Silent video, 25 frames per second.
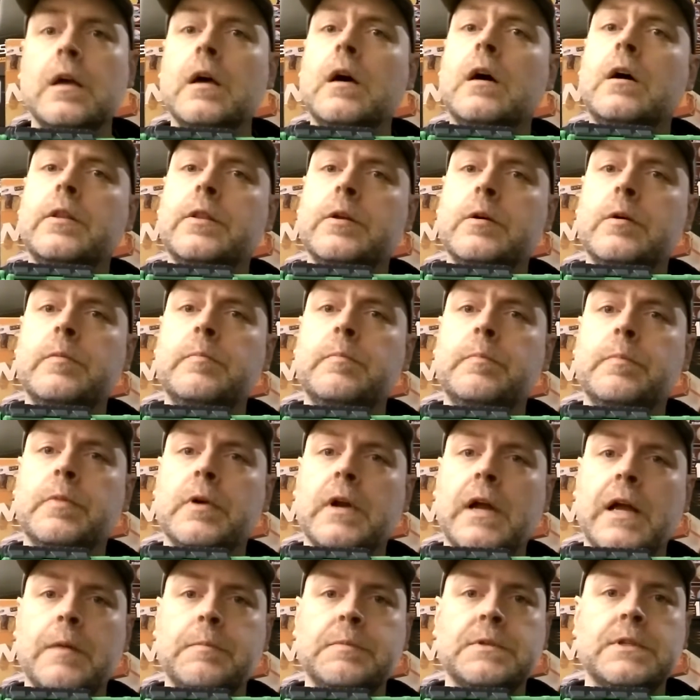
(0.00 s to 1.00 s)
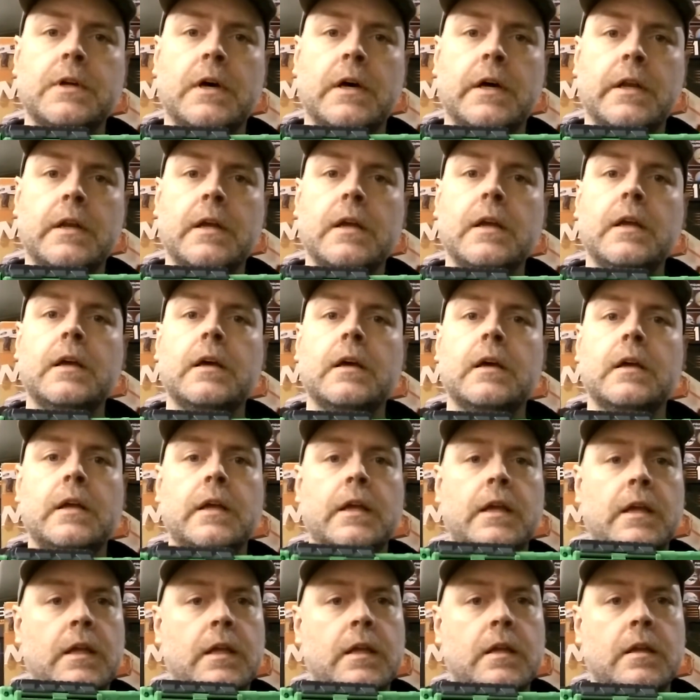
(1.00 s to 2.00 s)
although perhaps not
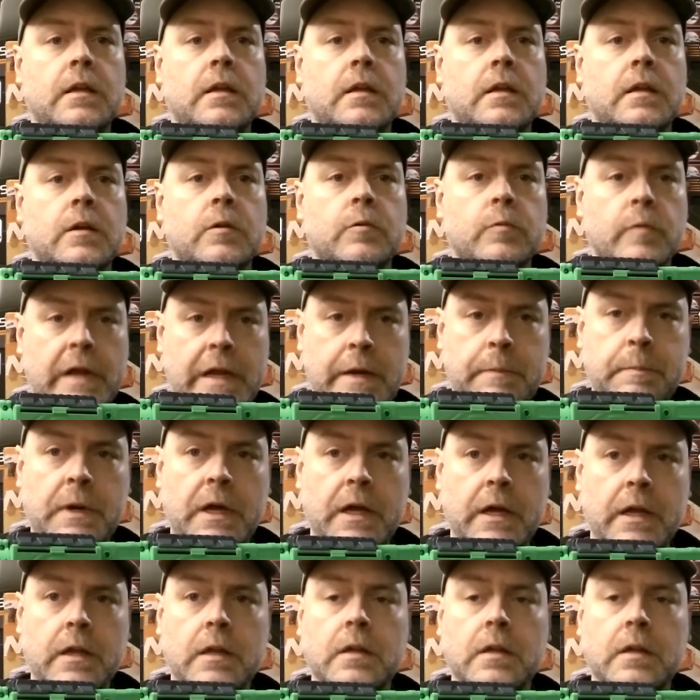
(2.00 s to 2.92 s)
a great buy.